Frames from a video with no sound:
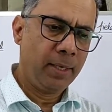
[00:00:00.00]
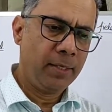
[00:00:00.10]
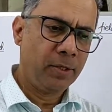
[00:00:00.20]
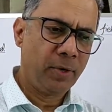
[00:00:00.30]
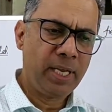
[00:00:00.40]

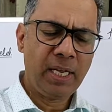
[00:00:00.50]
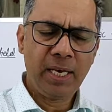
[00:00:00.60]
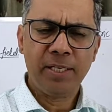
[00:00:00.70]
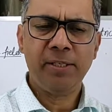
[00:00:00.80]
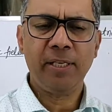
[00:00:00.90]
So
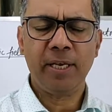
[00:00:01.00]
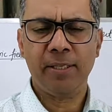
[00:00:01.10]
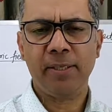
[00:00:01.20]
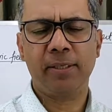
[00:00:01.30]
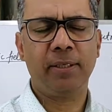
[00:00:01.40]
in a
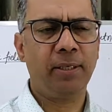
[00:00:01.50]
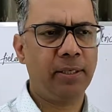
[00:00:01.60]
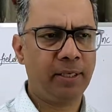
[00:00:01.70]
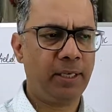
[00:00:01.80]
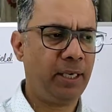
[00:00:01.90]
sense,
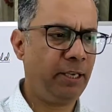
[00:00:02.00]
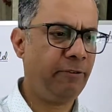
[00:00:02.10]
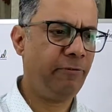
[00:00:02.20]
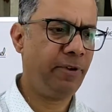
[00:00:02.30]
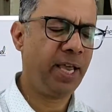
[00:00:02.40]

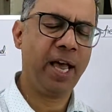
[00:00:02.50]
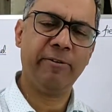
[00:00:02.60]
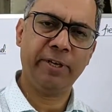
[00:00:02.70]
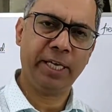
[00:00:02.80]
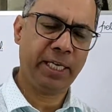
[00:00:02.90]
if we
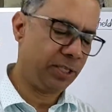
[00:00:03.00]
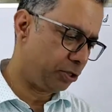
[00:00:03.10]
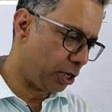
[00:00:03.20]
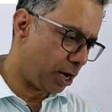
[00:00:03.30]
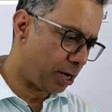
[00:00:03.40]
have a
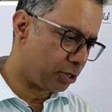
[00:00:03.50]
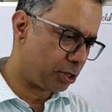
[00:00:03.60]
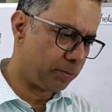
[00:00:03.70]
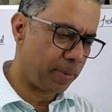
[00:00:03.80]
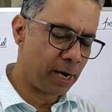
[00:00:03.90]

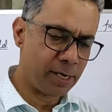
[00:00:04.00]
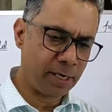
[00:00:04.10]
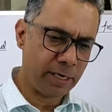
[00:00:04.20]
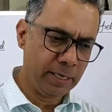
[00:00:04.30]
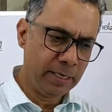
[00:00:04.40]
charged
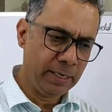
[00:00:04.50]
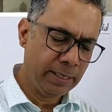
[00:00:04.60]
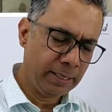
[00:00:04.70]
particle,